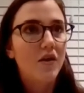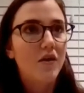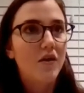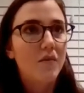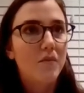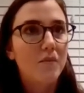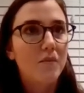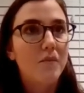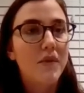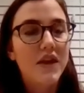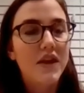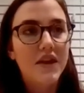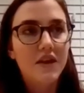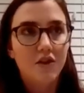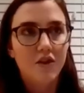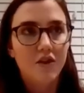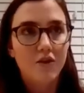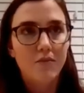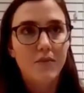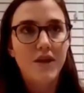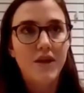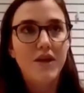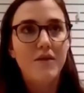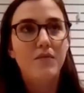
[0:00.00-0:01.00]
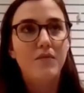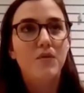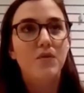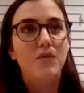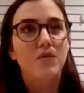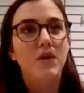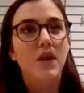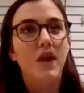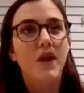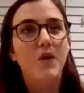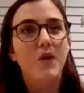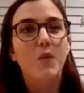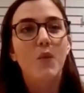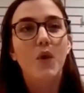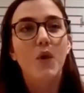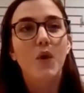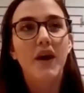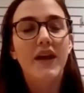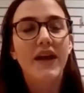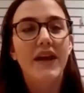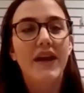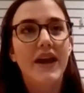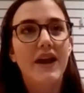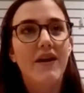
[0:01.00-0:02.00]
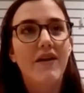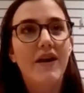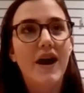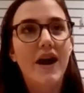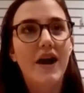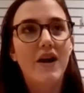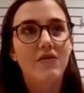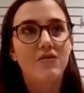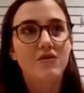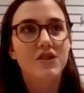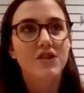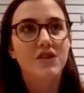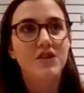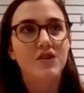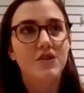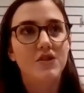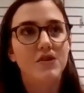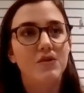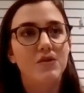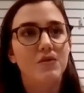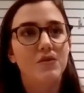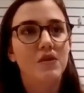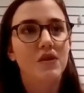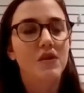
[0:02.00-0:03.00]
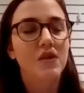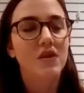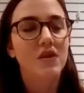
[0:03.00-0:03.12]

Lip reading: meeting new people, like working out how to